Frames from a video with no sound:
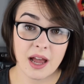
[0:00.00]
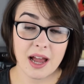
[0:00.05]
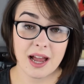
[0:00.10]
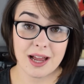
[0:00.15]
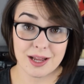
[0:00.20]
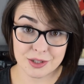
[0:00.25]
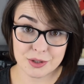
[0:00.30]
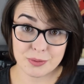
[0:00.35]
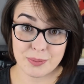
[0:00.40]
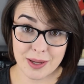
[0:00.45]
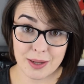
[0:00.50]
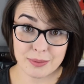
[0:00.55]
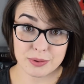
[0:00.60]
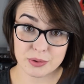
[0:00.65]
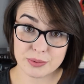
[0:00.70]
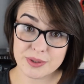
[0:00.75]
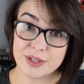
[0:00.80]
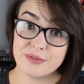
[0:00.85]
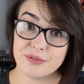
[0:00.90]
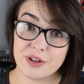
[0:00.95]
And to be able
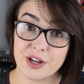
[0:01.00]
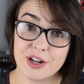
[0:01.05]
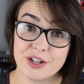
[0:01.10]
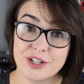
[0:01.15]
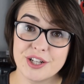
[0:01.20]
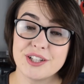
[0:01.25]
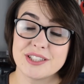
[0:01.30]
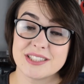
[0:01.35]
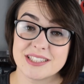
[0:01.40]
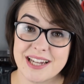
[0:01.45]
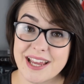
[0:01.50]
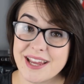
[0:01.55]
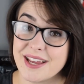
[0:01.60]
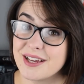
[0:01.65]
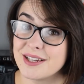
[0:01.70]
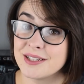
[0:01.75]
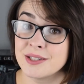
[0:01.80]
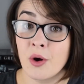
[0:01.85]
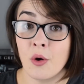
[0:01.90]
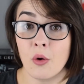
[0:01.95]
to read Virgil's
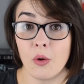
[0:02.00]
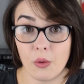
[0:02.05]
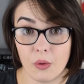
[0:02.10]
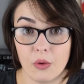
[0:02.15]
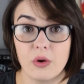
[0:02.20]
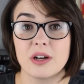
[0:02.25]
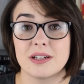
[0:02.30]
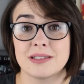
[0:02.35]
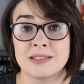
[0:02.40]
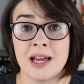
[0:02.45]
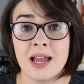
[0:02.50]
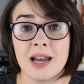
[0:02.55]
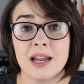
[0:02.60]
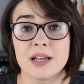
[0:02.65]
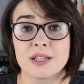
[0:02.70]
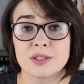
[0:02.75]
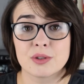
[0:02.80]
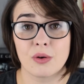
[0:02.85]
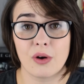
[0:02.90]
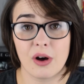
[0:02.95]
Aeneid, or
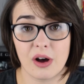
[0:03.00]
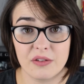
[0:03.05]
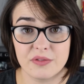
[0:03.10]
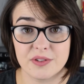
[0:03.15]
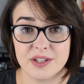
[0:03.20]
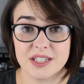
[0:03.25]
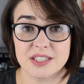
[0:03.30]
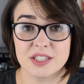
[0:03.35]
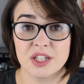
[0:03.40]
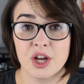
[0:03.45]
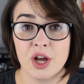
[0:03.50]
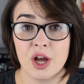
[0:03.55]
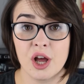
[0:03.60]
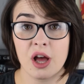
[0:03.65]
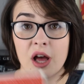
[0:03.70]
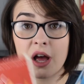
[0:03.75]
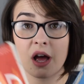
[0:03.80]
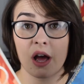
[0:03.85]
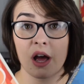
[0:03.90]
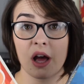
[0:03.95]
Catullus, or Ovid,
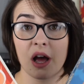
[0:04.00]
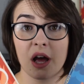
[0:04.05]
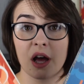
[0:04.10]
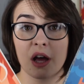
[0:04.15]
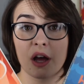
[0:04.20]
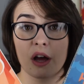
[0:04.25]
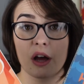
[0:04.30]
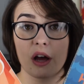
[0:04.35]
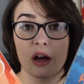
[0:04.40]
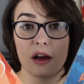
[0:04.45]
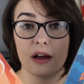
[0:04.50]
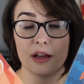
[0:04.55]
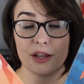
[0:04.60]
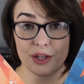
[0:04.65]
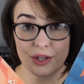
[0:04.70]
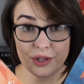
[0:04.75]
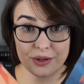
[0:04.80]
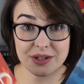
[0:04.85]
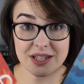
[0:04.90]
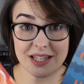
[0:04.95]

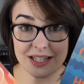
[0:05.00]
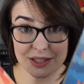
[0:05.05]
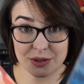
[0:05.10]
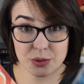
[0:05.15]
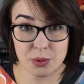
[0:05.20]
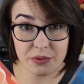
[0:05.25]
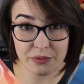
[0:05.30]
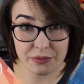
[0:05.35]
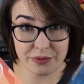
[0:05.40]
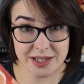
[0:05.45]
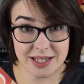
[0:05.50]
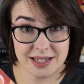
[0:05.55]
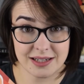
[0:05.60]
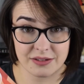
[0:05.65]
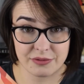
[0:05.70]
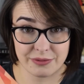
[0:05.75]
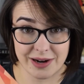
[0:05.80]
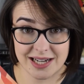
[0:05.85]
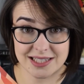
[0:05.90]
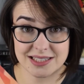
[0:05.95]
you need to have
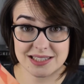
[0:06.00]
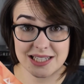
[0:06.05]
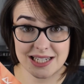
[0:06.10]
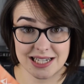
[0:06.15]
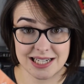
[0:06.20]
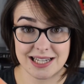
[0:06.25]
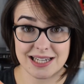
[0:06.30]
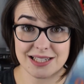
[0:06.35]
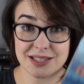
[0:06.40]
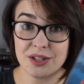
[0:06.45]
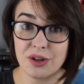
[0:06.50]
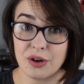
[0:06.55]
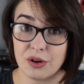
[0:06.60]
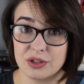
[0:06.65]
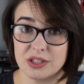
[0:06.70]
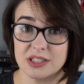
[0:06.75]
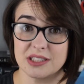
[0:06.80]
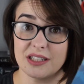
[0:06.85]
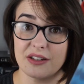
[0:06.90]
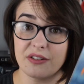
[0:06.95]
read the Iliad and the
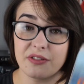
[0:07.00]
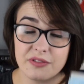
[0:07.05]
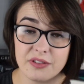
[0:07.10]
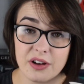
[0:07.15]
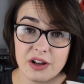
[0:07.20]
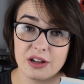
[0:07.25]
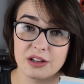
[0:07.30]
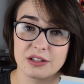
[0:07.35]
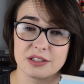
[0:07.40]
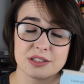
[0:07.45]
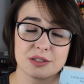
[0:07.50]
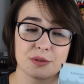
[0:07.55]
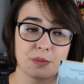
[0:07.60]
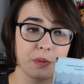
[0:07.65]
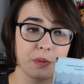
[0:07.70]
Odyssey first,